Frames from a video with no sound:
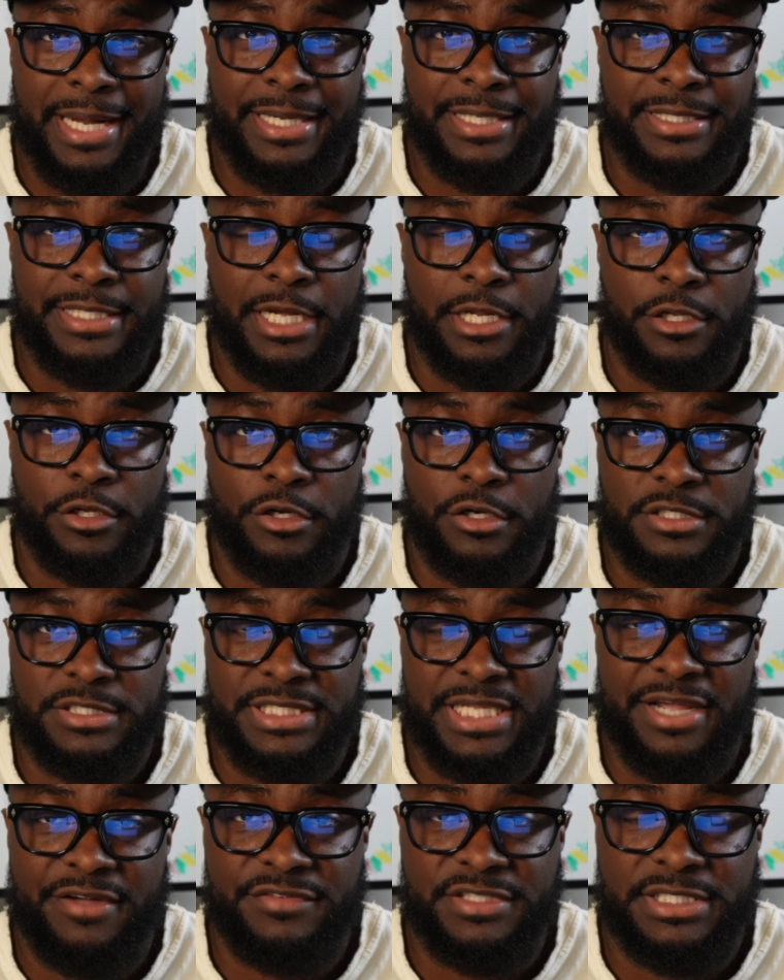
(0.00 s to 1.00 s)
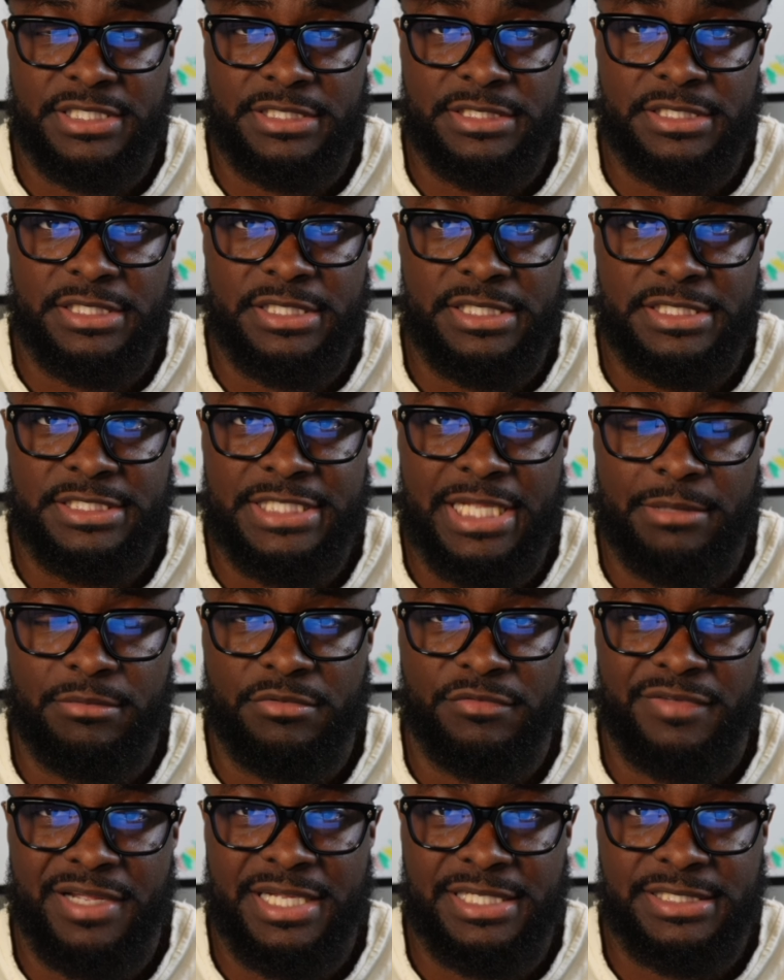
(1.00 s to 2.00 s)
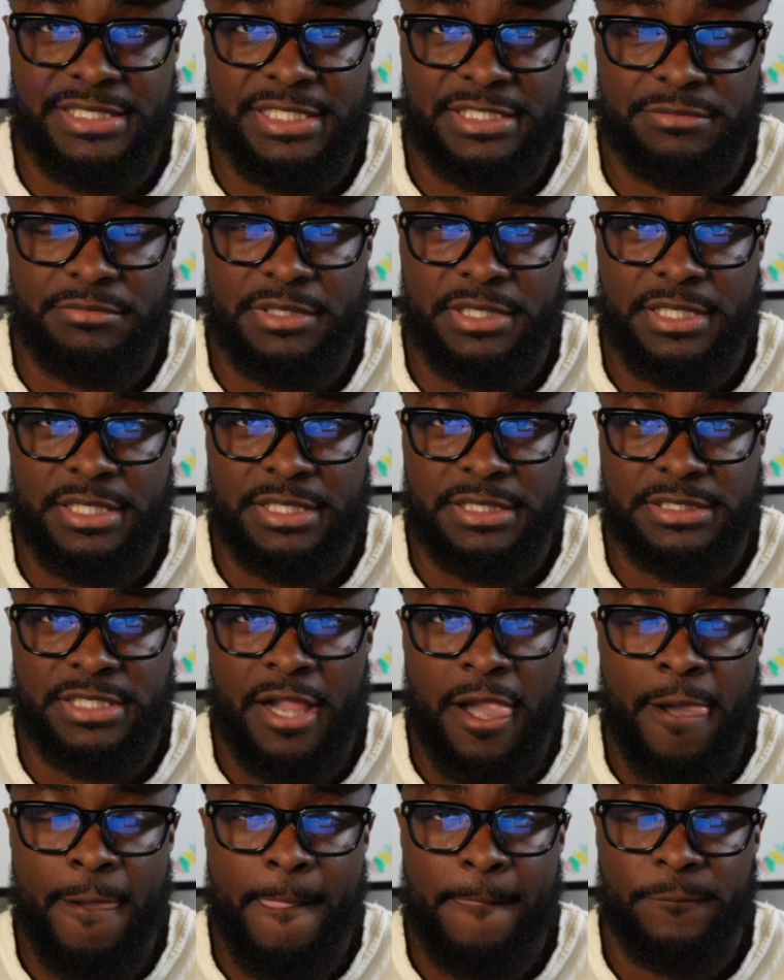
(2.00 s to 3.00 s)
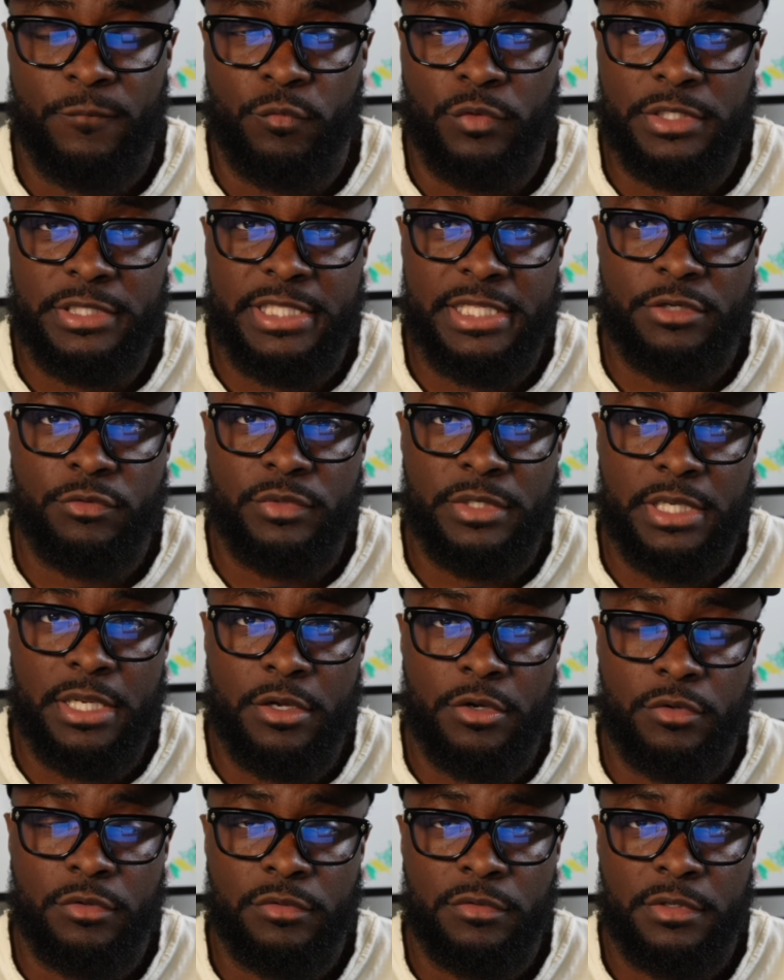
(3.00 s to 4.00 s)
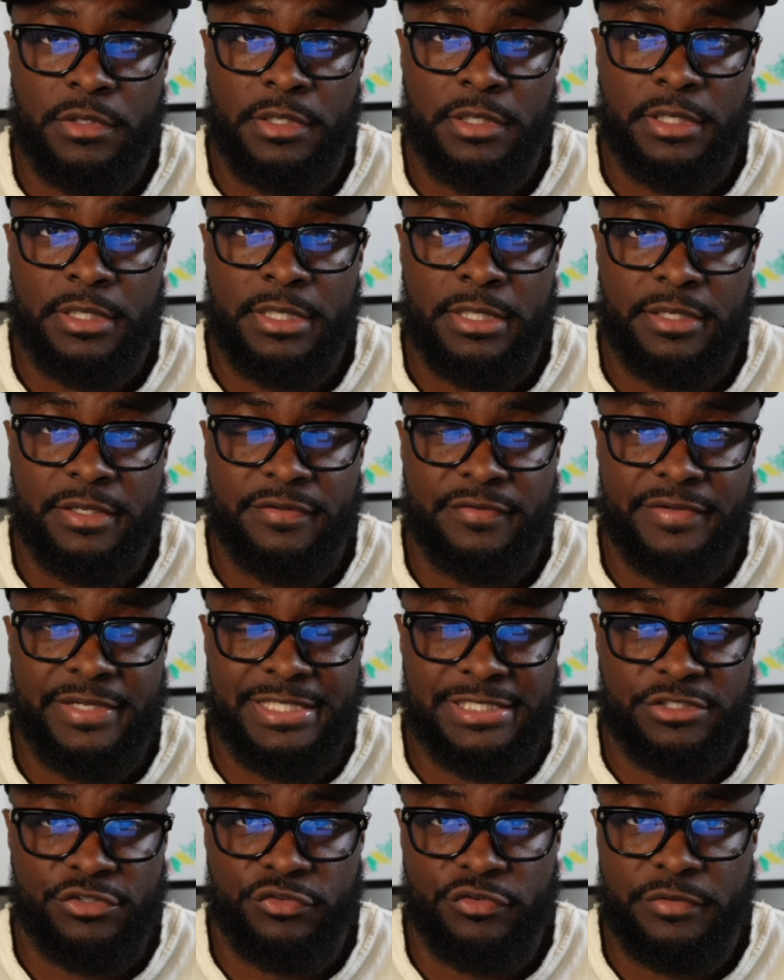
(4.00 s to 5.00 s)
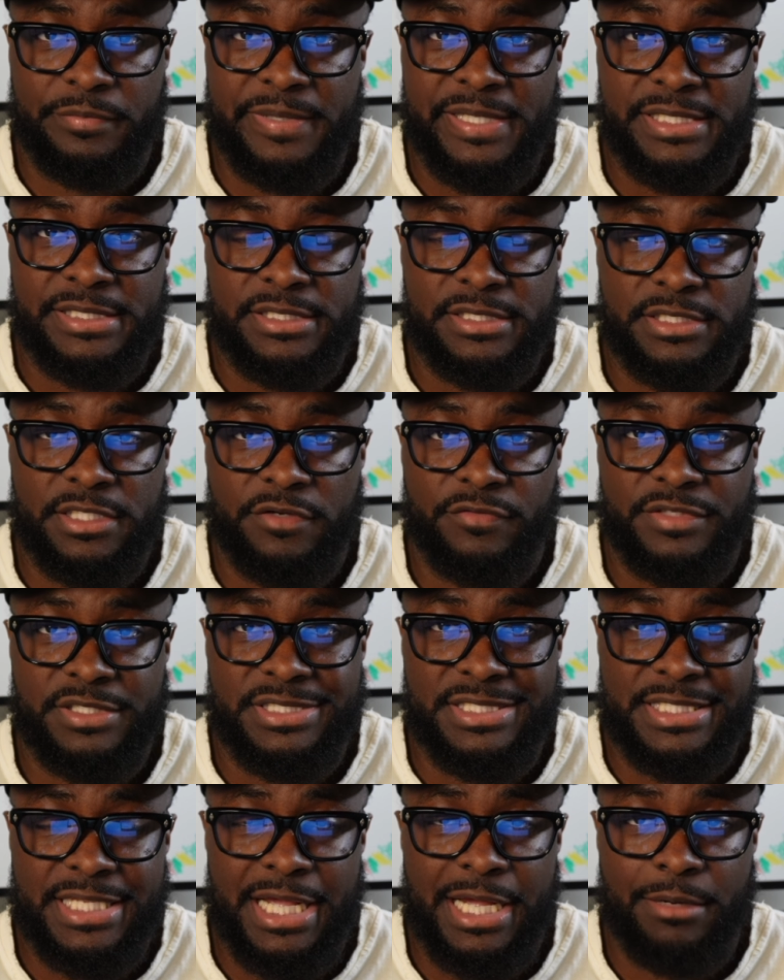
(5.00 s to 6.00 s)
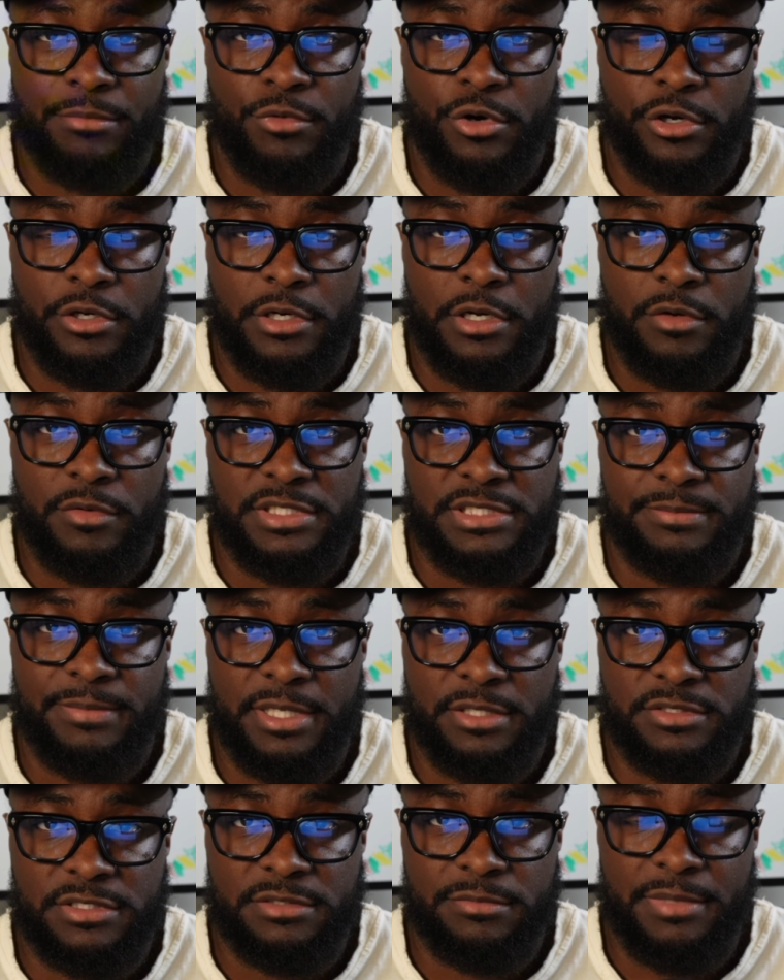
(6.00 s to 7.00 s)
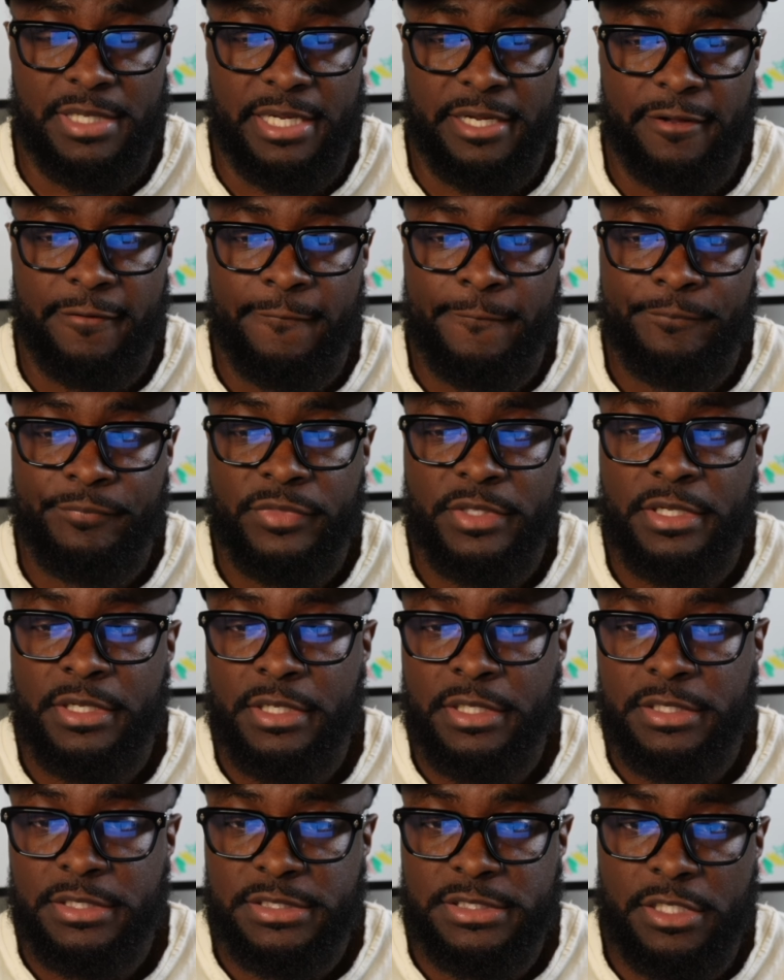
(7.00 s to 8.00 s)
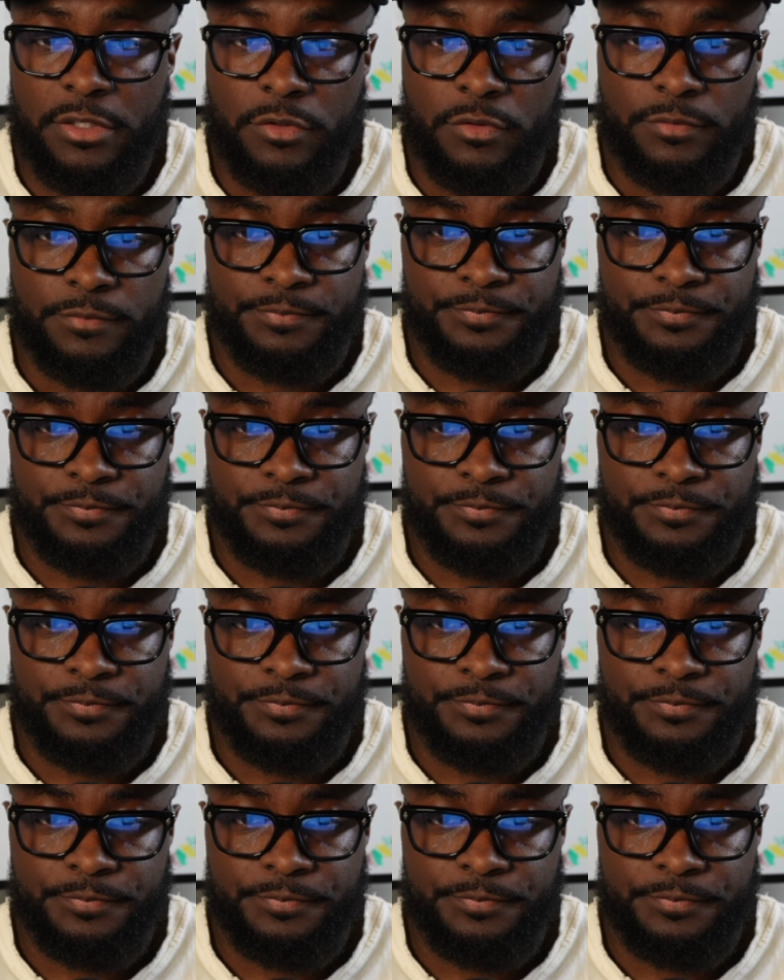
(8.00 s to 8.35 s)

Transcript: dollar cost averaging into these type of assets, because one thing we know, history repeats itself, the stock market always bounces back. So